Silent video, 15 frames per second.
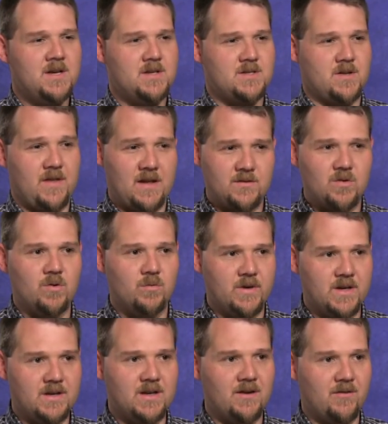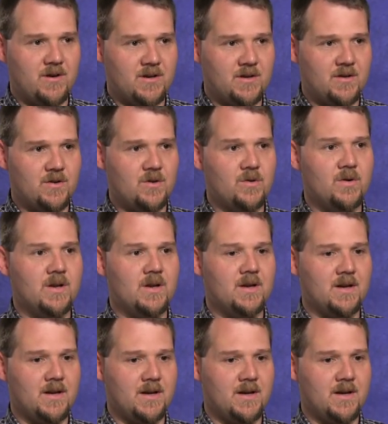So that's what we endeavor to do, and